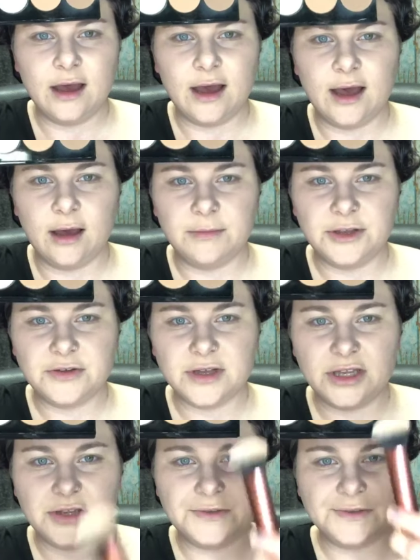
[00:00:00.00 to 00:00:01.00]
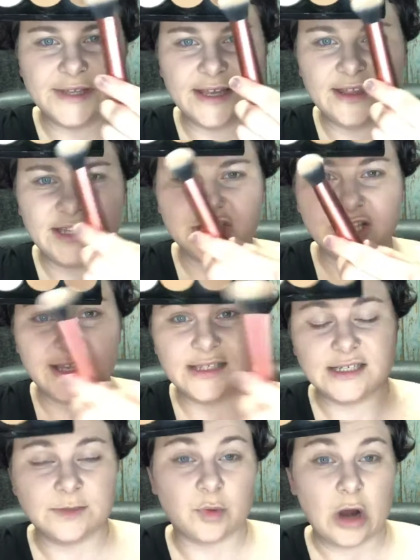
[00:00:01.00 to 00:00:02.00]
Um, you can use like these
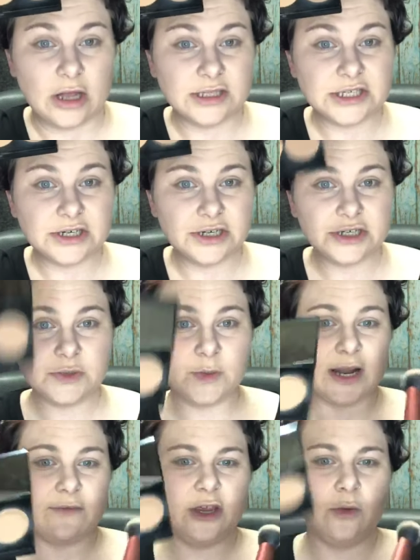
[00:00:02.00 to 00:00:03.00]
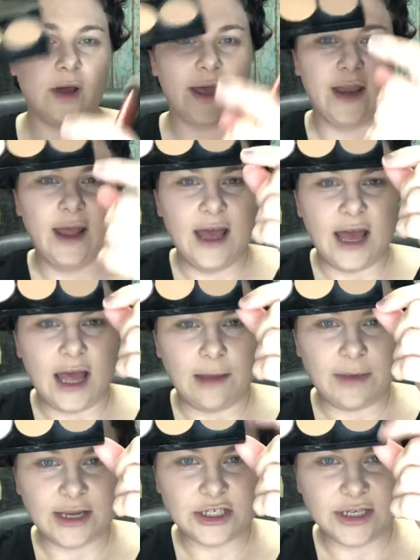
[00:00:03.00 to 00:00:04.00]
shades as bronzers, whatever you want.
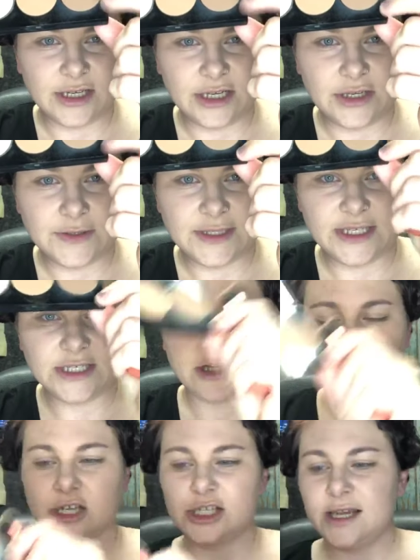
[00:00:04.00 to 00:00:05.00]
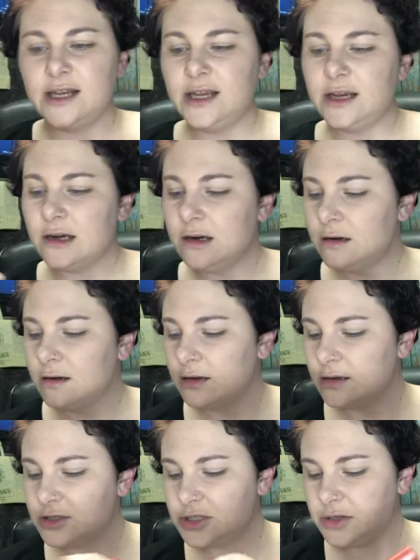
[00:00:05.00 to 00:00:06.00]
I'm actually going to use this dark shade here
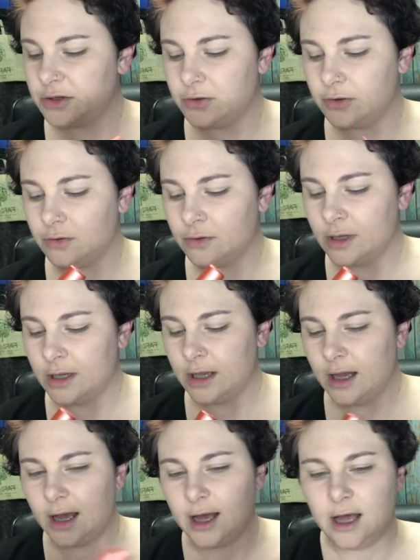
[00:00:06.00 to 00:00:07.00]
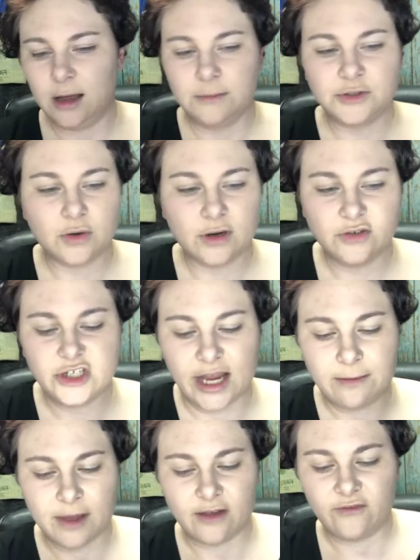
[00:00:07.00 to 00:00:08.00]
to um, sort of
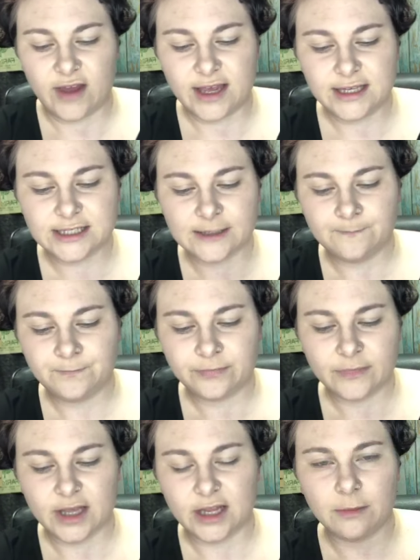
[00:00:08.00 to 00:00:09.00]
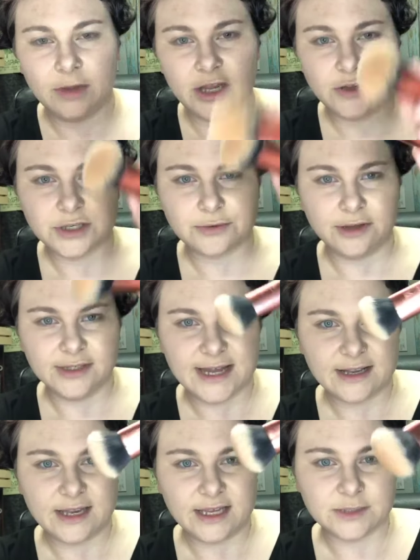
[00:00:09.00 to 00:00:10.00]
shape my face. And I'm going to use a Real
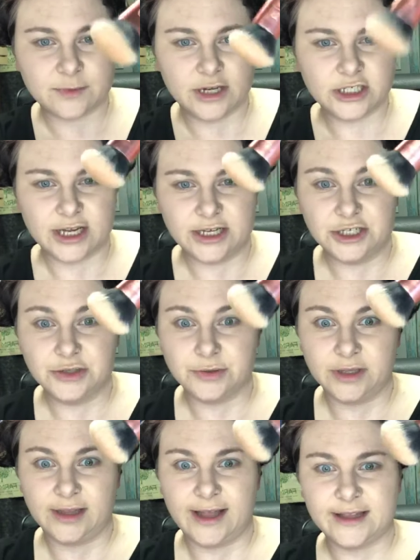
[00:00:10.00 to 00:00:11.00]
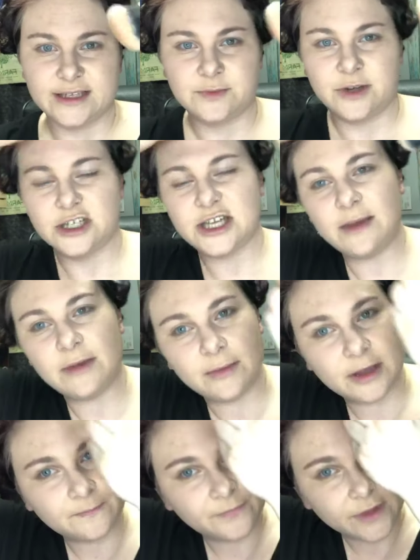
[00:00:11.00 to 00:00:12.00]
Techniques brush. I do really like this brush. Hey,
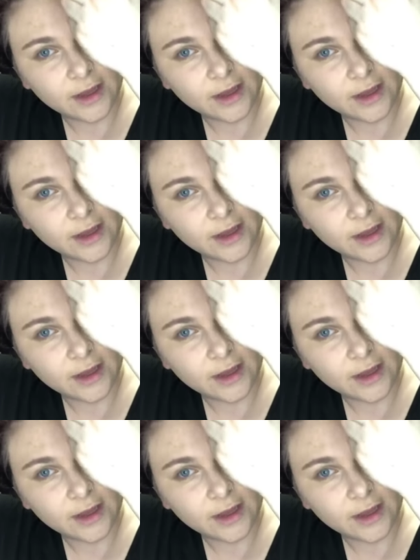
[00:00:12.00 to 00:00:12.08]
Mama.